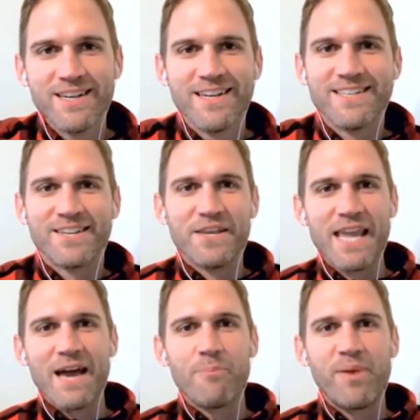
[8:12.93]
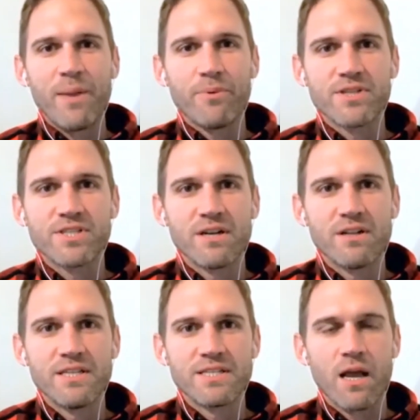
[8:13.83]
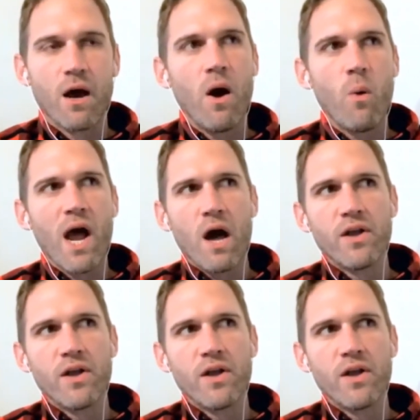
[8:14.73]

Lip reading: to get people to suddenly say, oh, wow,